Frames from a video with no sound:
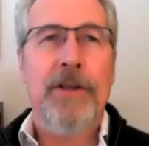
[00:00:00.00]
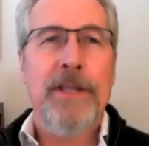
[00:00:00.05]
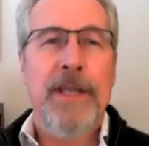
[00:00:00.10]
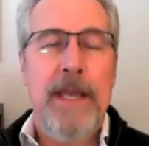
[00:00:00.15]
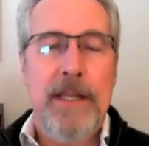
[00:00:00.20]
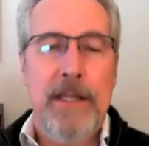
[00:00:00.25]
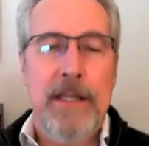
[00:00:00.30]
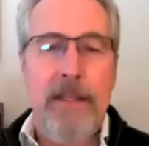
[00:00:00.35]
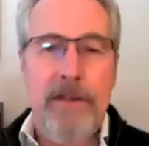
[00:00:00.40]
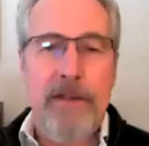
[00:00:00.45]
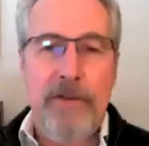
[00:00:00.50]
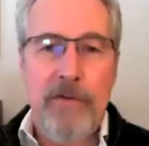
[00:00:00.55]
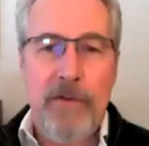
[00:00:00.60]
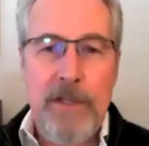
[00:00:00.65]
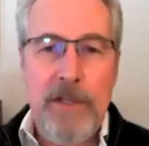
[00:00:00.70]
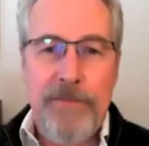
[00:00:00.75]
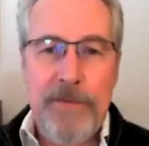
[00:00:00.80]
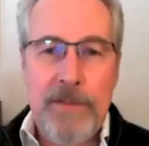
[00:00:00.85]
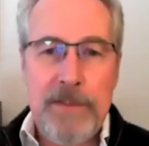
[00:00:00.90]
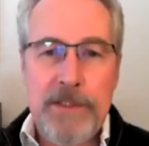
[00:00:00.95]
gate of the
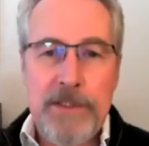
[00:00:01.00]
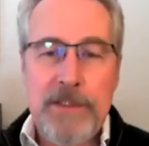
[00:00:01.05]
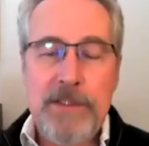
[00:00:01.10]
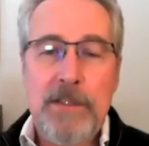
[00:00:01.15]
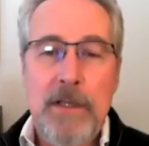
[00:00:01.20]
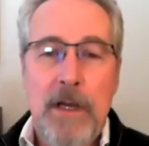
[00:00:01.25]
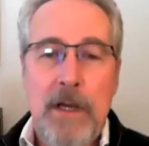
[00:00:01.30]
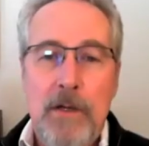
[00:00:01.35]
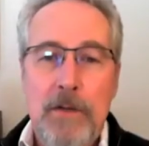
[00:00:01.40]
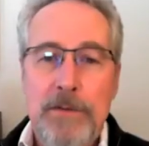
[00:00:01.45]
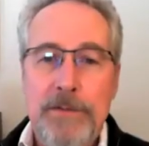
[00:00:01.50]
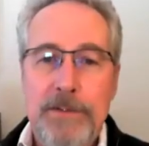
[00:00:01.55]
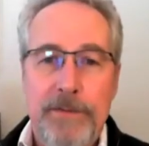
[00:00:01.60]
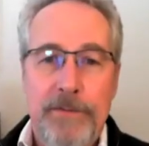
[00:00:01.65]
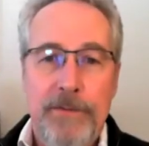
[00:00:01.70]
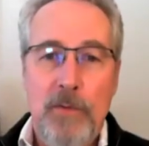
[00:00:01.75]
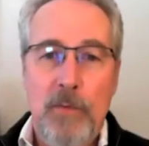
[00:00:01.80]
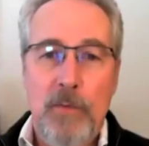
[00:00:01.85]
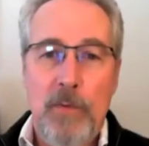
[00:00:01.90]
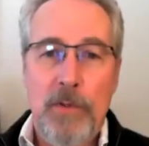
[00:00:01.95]
grief is the sorrows
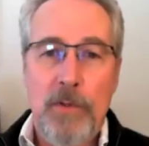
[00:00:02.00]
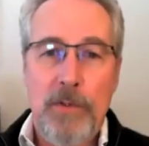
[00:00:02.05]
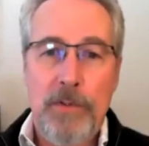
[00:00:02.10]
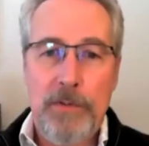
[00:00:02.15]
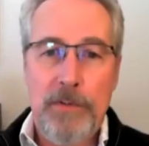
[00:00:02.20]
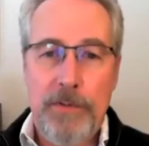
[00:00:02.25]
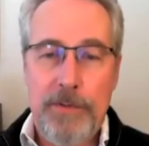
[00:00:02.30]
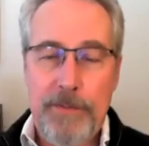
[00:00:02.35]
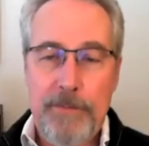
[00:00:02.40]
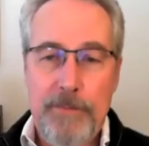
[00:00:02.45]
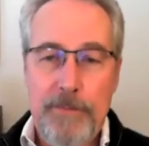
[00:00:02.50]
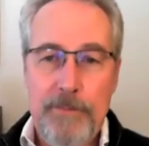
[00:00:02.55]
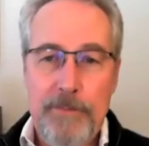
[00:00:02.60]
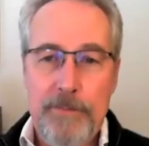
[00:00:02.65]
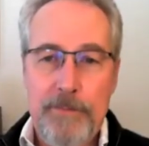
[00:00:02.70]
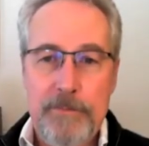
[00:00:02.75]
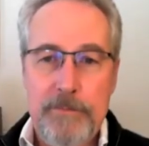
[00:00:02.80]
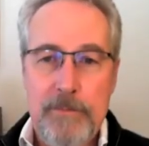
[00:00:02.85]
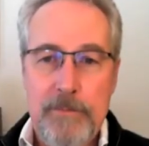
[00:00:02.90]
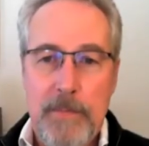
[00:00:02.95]
of the world.
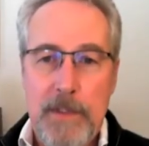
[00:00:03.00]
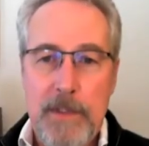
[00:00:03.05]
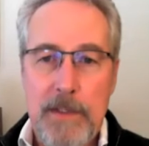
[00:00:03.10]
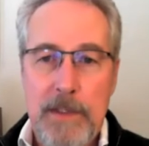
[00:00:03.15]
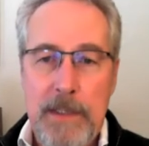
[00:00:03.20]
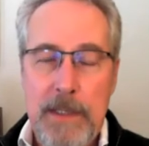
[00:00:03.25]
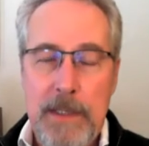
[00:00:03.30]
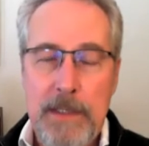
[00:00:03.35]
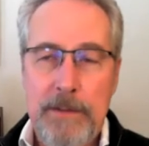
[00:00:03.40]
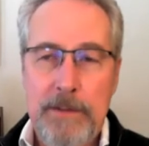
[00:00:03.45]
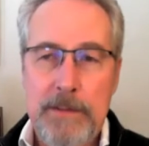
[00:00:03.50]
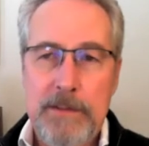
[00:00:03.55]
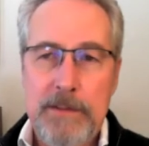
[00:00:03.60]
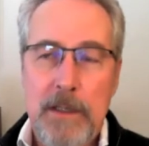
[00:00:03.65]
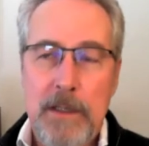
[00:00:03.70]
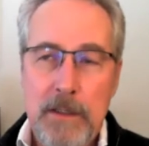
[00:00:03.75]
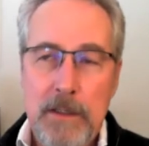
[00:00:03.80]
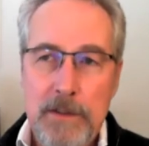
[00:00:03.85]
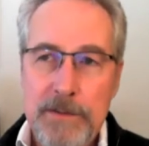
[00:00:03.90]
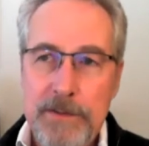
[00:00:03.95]
And the
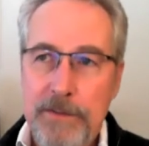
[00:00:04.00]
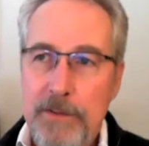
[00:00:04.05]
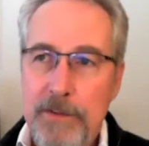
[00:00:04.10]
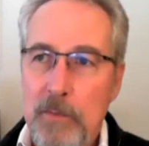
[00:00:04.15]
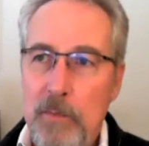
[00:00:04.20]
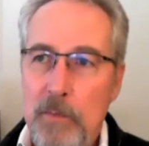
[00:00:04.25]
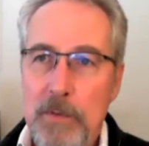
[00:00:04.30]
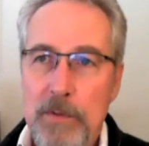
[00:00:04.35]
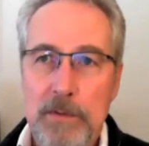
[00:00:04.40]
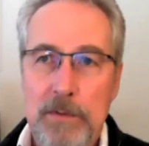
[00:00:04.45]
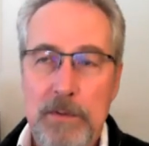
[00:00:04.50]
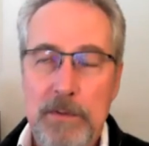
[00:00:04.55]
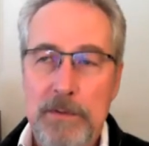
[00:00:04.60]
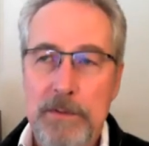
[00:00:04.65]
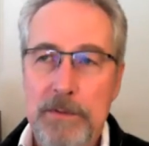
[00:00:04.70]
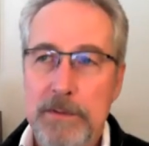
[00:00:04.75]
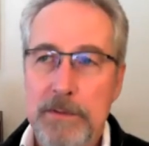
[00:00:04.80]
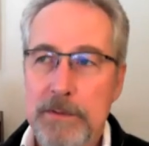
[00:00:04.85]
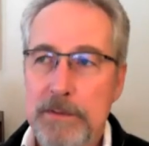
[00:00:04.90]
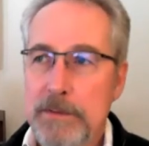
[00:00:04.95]
sorrows of the world
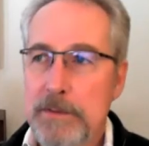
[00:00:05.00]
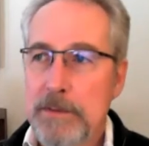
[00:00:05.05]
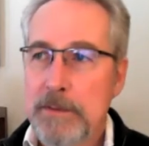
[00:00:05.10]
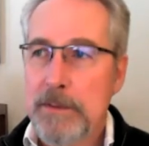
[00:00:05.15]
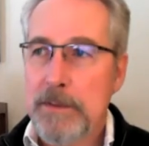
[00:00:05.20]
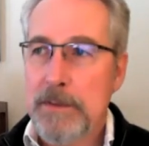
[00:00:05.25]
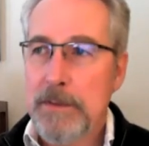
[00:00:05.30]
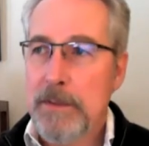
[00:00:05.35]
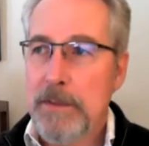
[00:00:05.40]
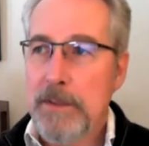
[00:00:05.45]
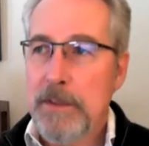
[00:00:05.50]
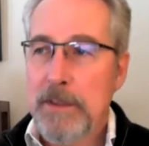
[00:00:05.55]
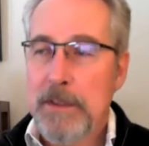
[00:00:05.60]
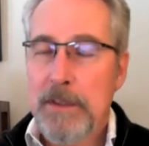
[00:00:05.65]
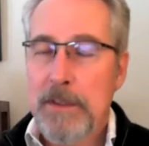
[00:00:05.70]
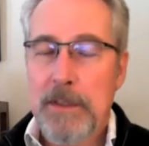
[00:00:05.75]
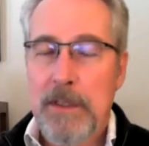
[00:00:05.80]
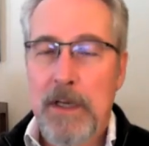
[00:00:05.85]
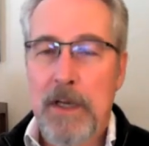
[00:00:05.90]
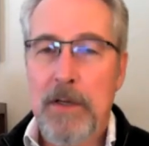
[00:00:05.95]

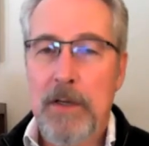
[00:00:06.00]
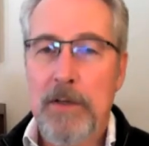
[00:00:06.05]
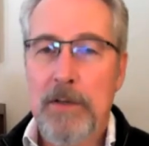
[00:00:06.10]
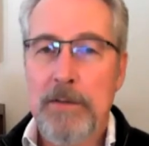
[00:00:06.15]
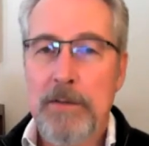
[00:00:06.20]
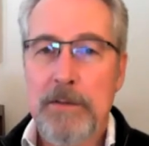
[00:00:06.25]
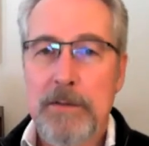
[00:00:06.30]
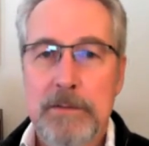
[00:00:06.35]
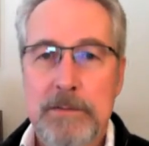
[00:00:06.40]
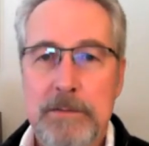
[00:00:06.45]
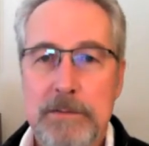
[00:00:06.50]
are